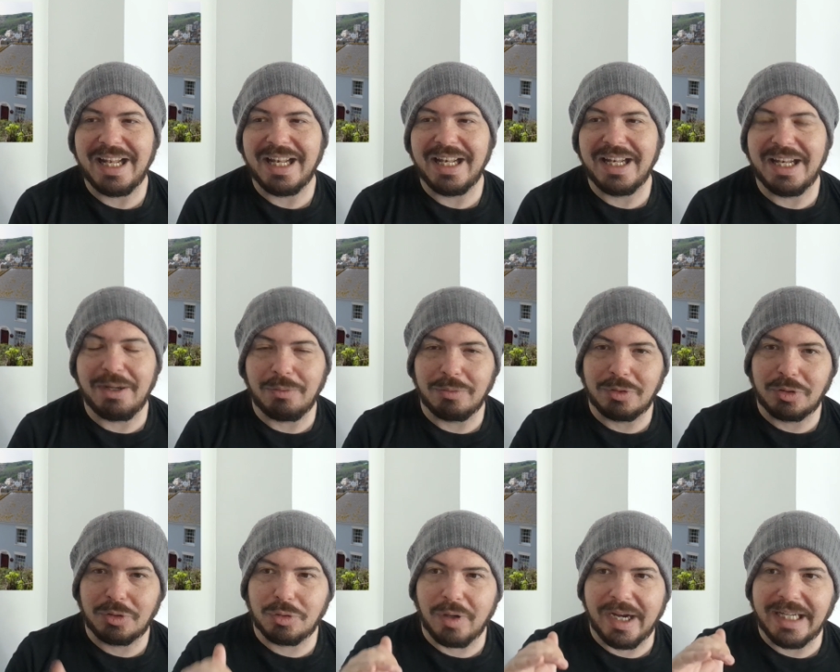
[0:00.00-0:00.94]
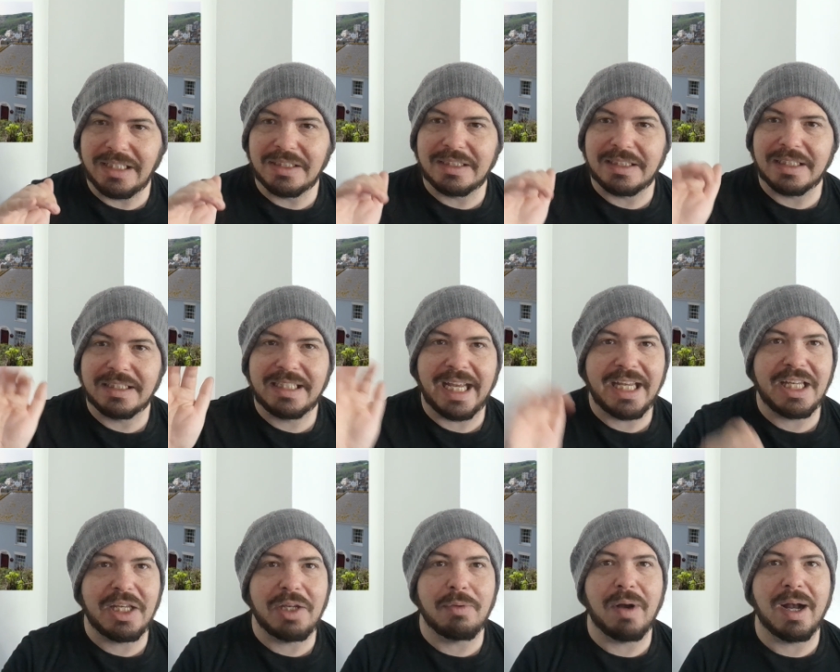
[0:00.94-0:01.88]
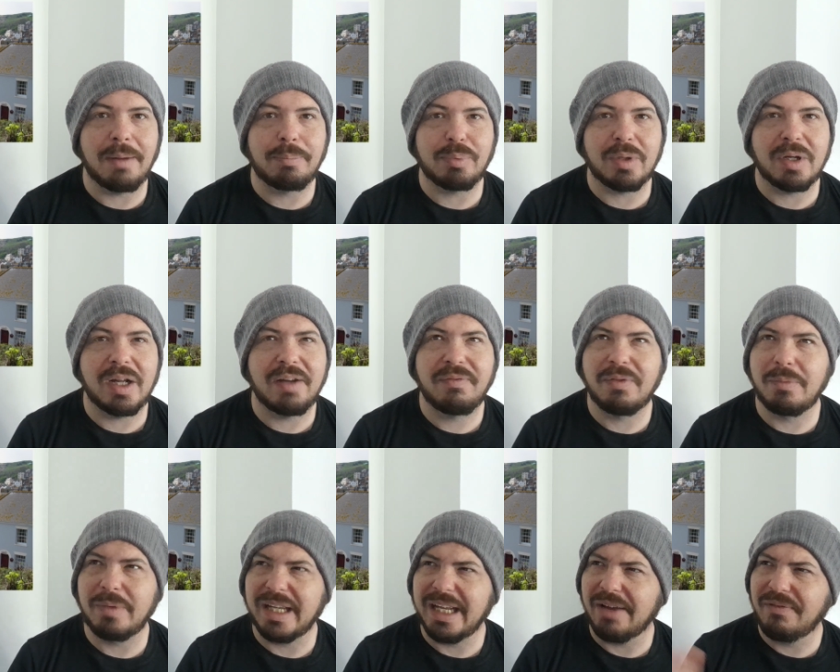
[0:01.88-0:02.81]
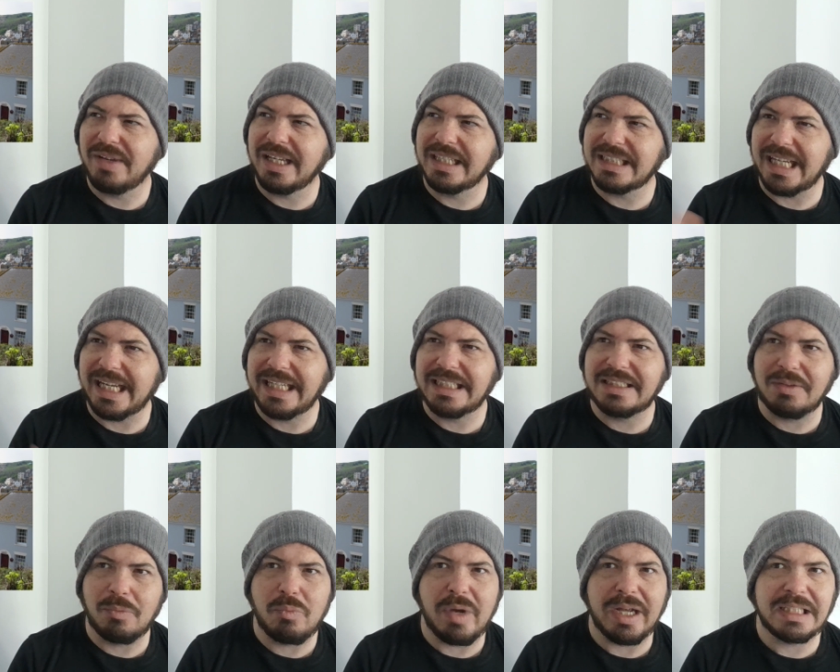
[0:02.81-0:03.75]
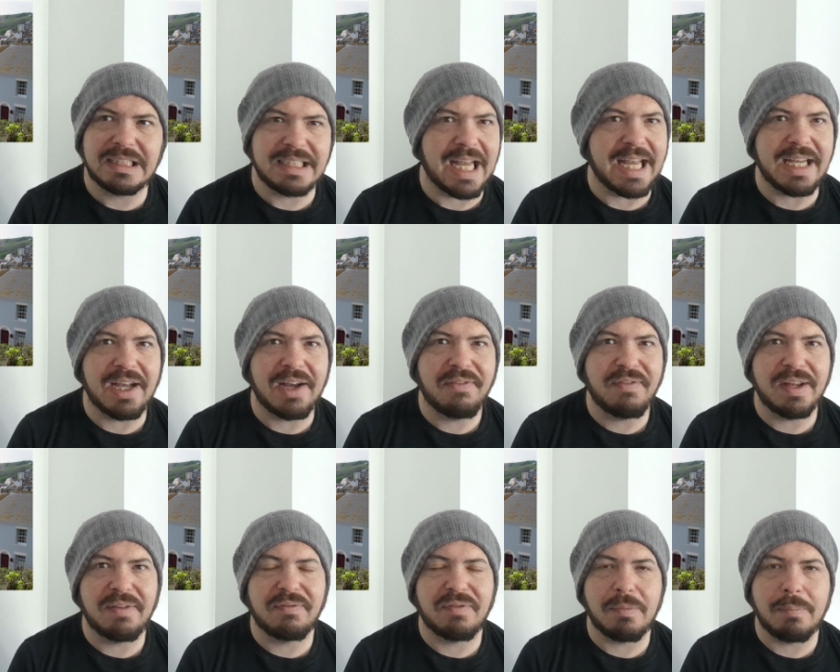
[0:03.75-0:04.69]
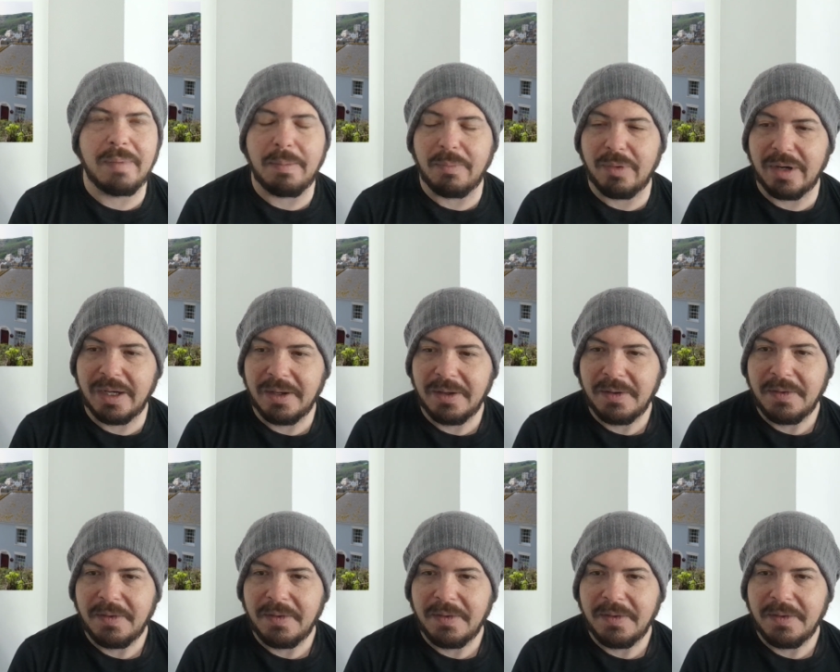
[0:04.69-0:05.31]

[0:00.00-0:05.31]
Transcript: little trains that take you up from the, I think it's East and West Gate, I think, from memory.